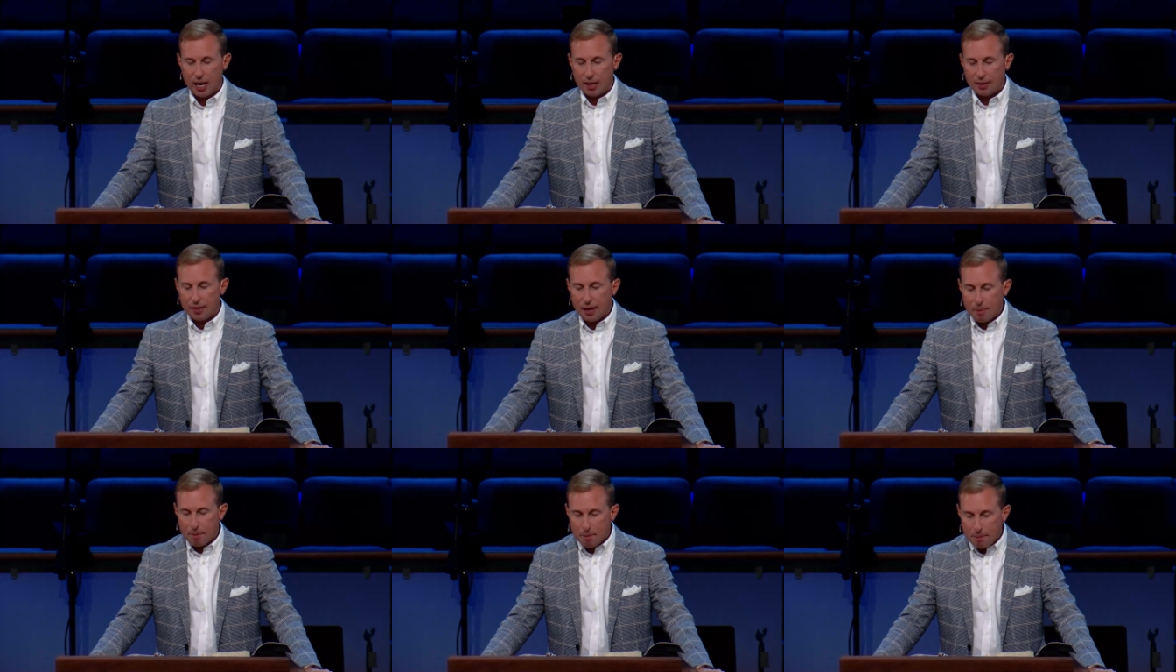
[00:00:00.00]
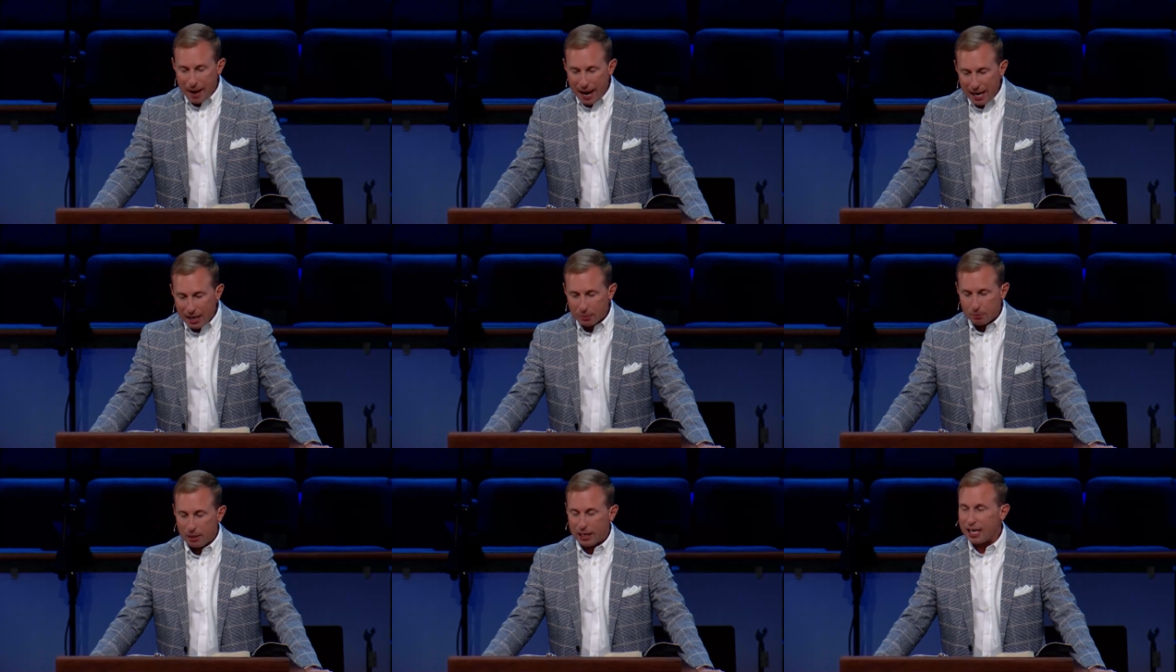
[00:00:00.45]
that
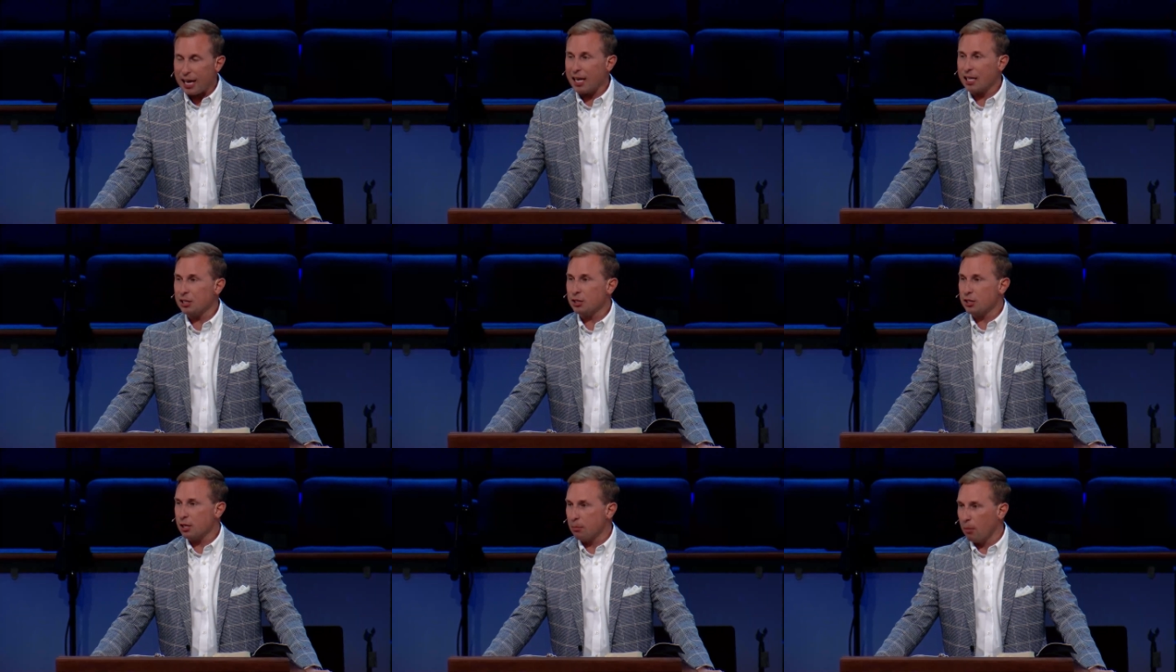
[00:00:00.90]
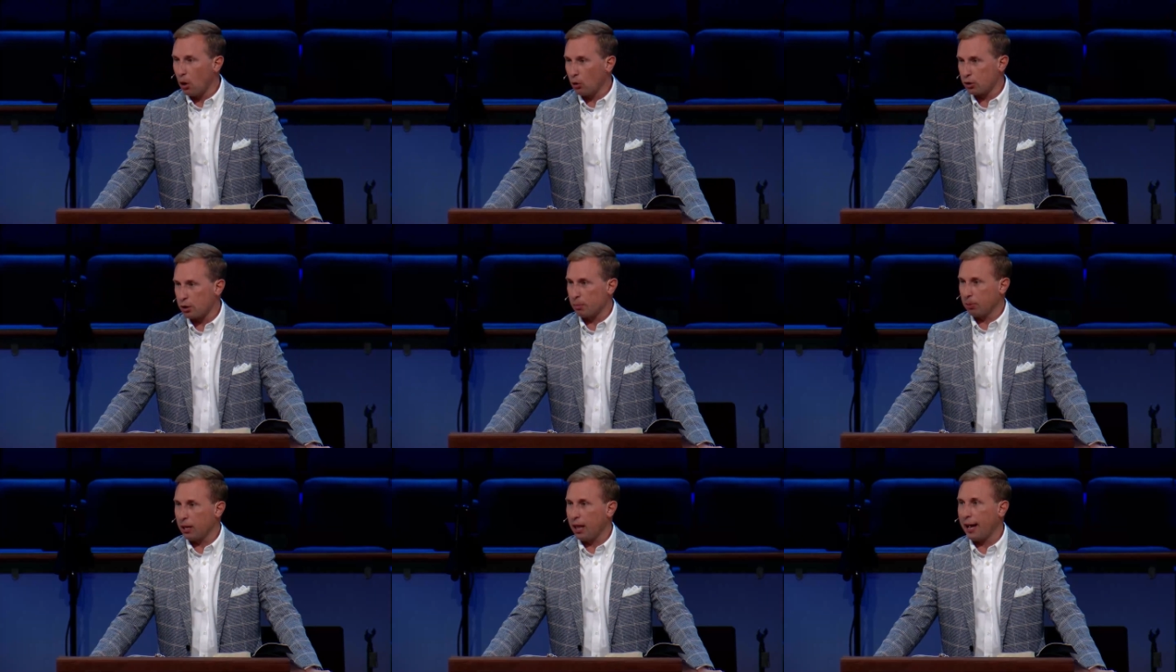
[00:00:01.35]
man began to
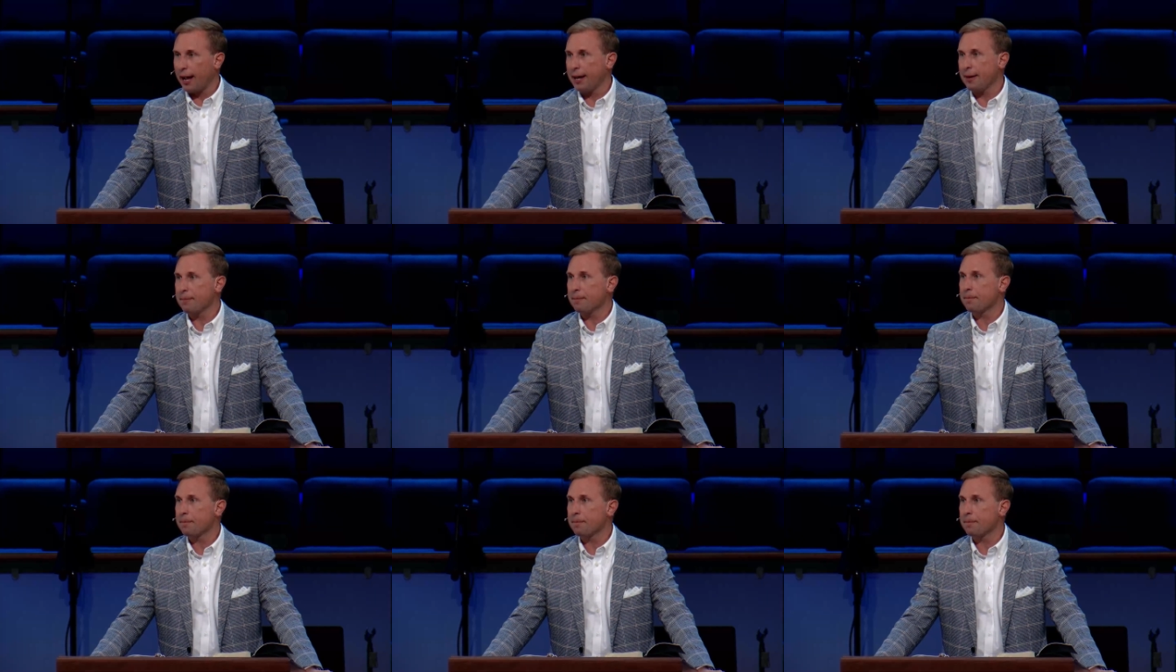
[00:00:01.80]
multiply.